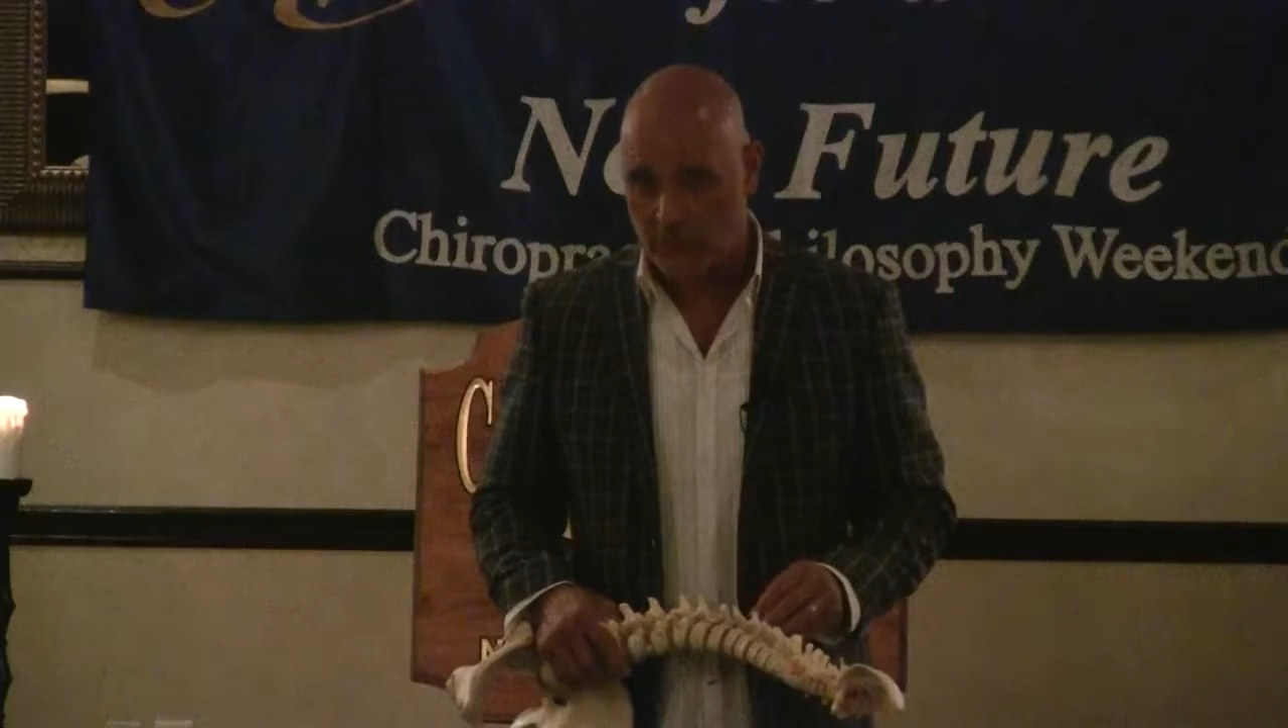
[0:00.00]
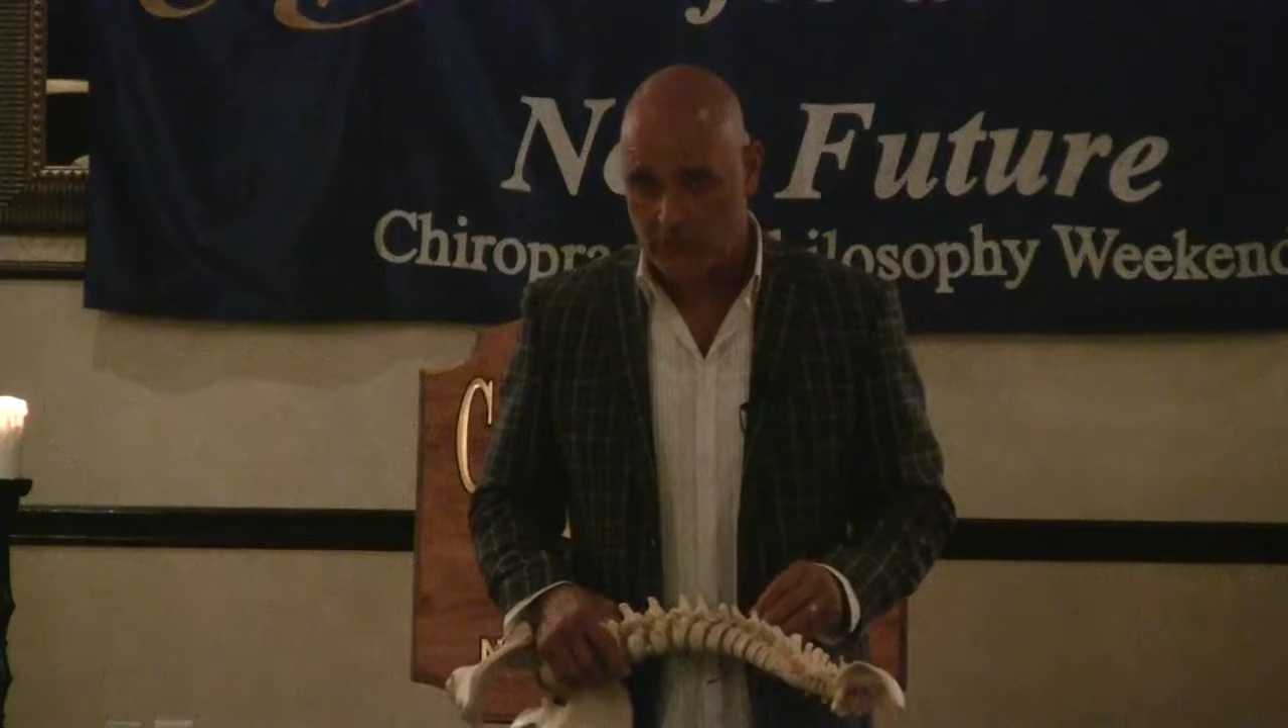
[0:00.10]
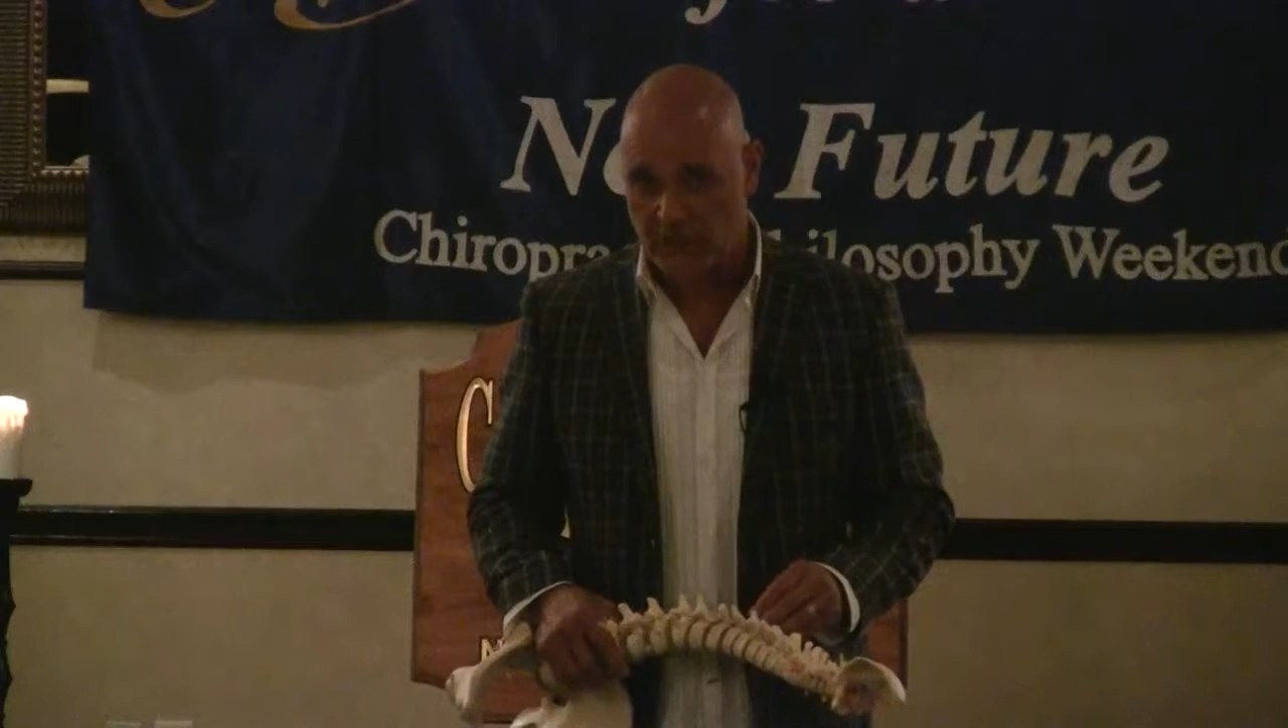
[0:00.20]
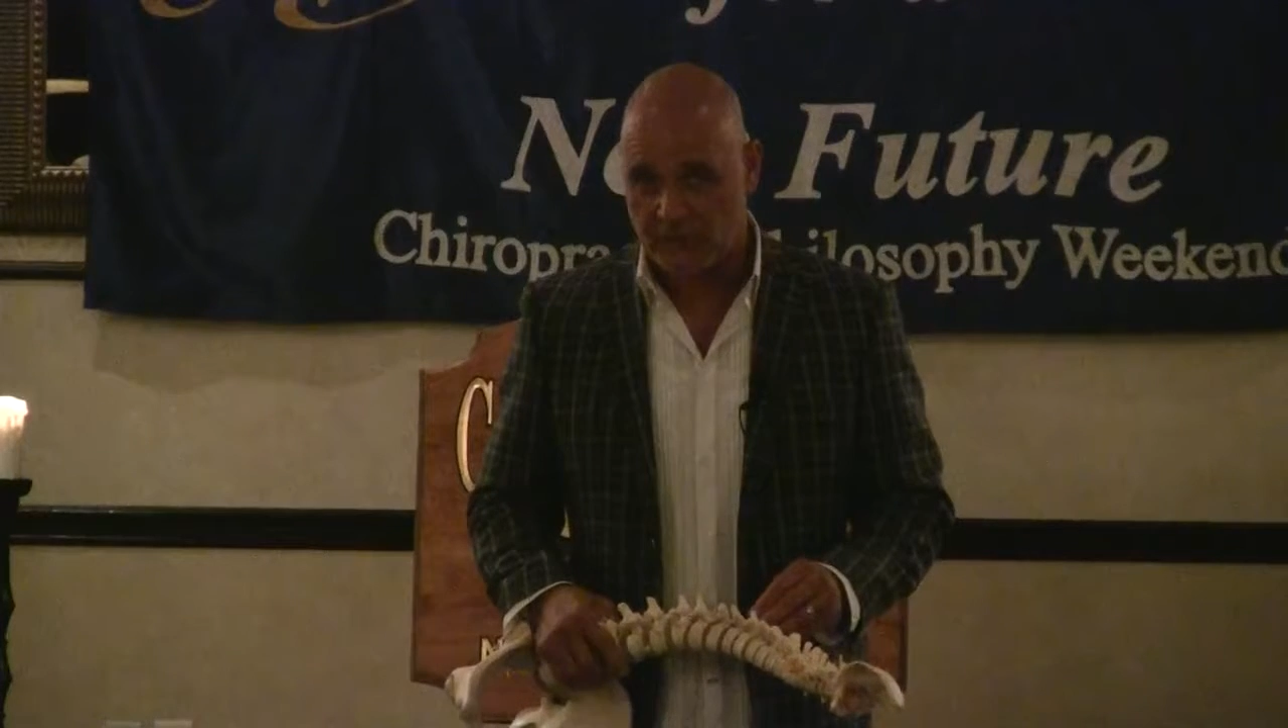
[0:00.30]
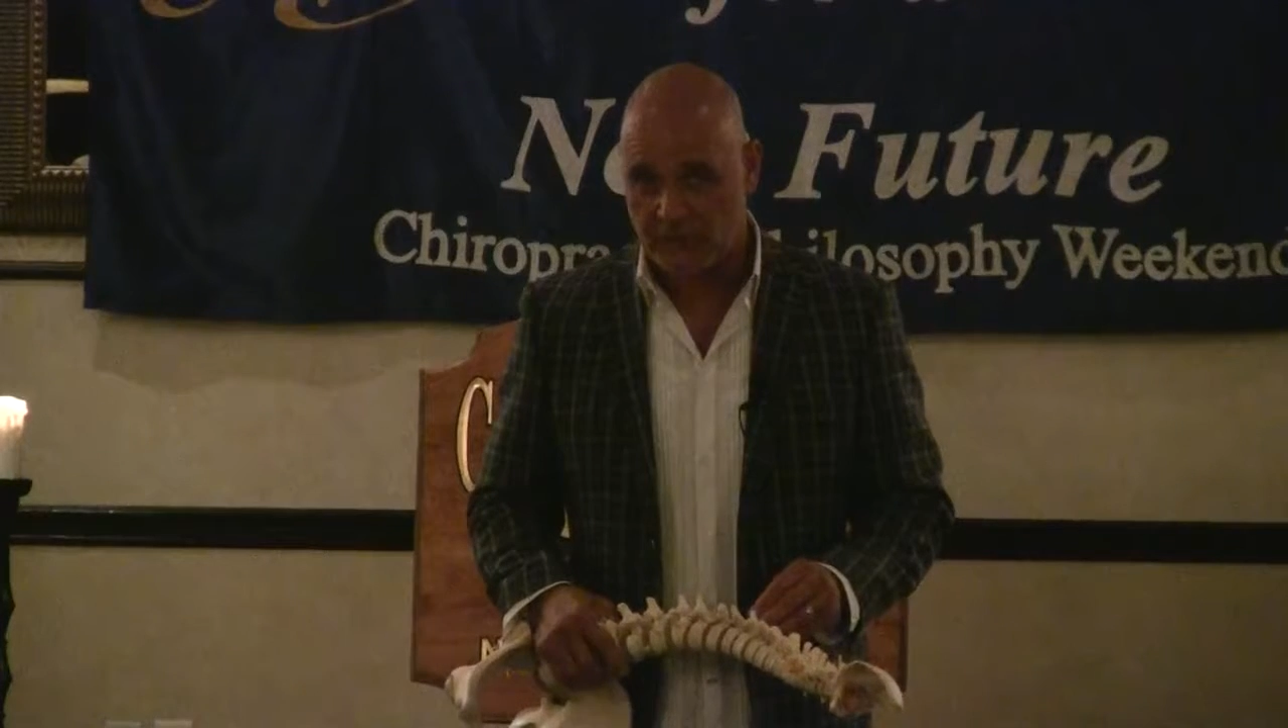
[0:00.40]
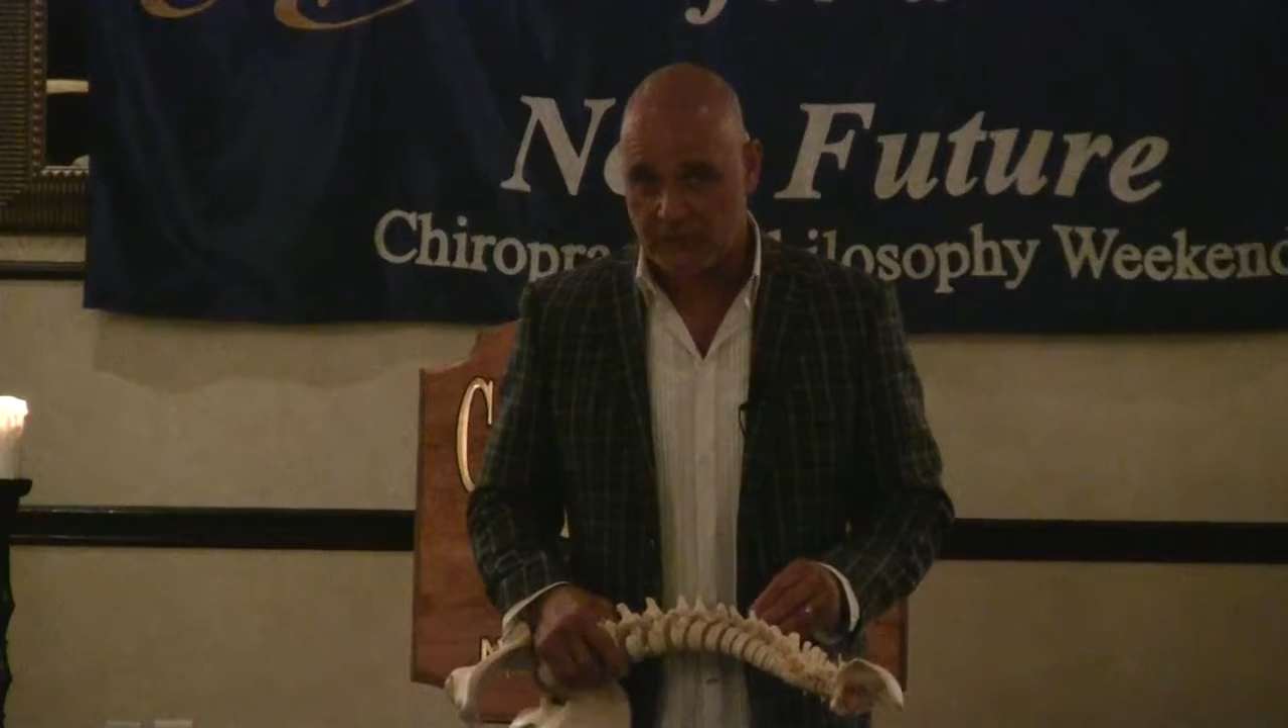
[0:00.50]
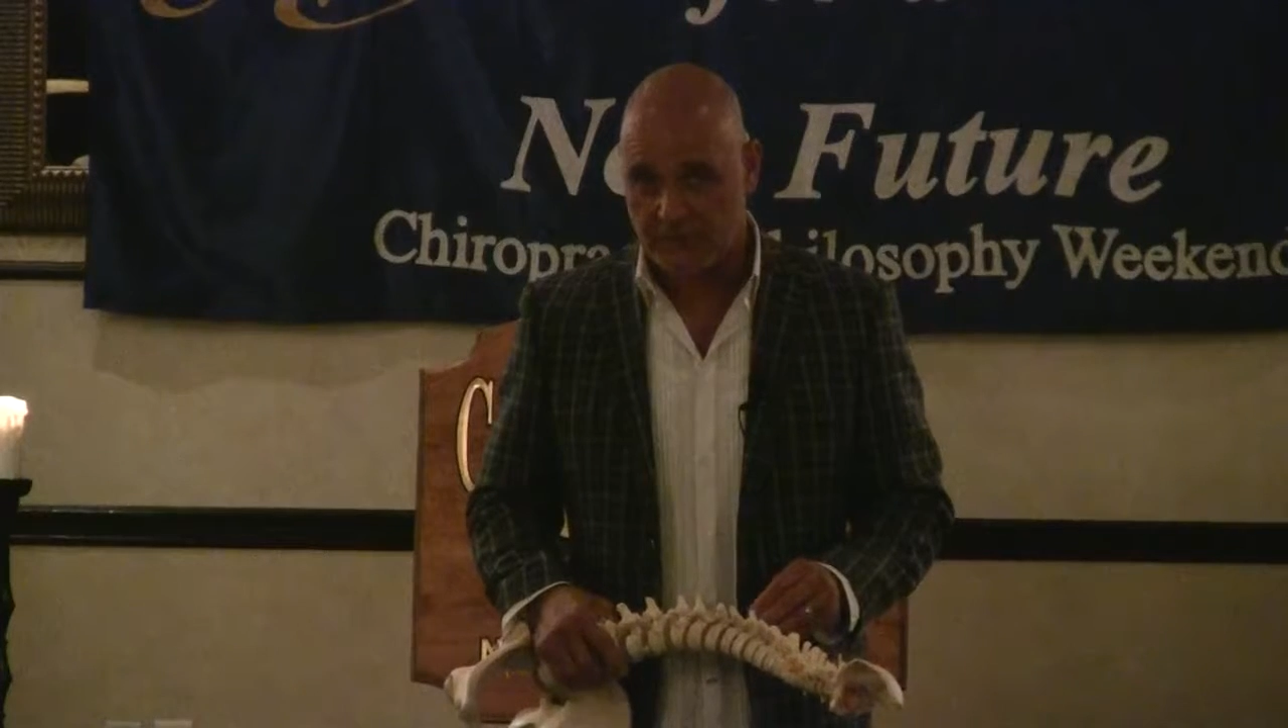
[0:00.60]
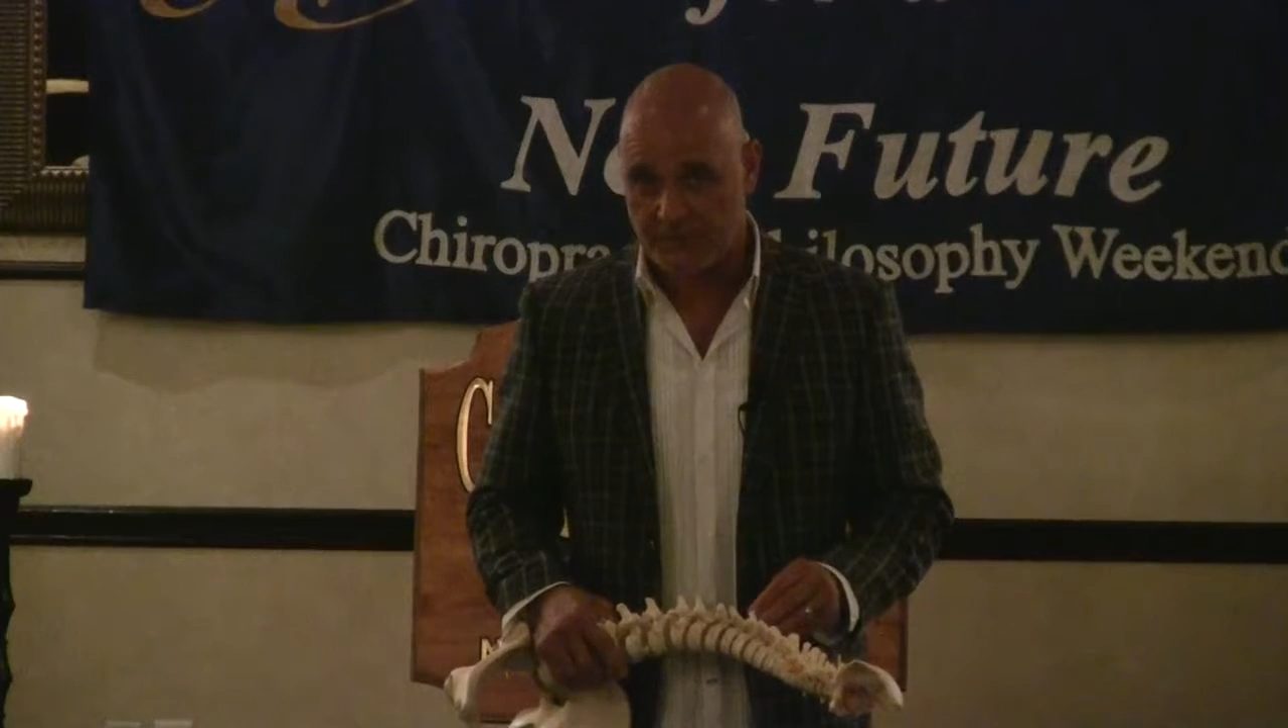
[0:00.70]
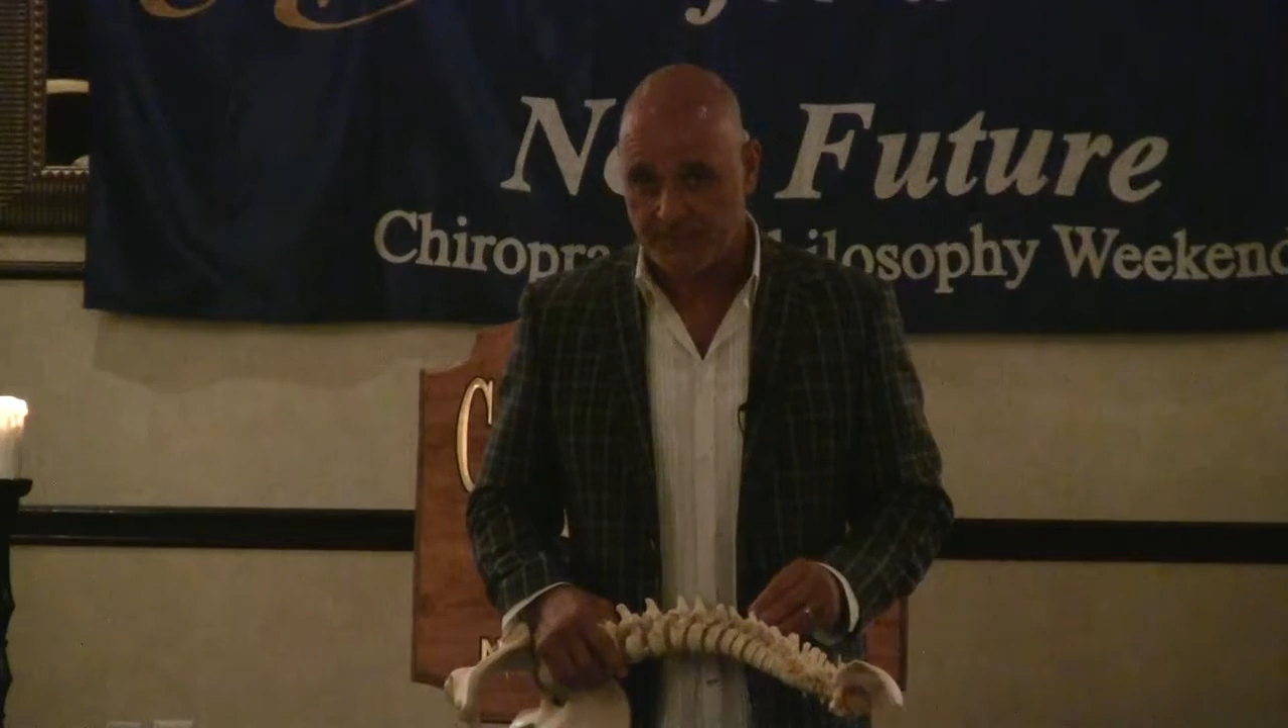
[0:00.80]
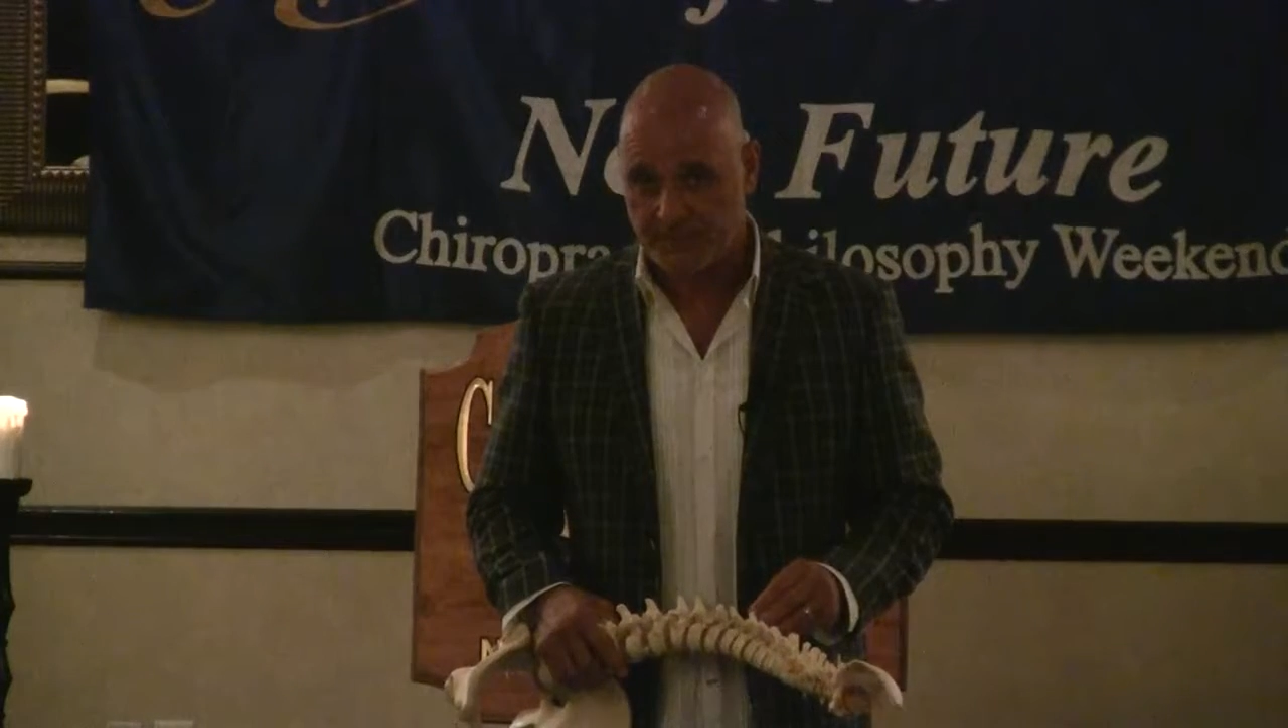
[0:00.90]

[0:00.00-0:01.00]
adjust.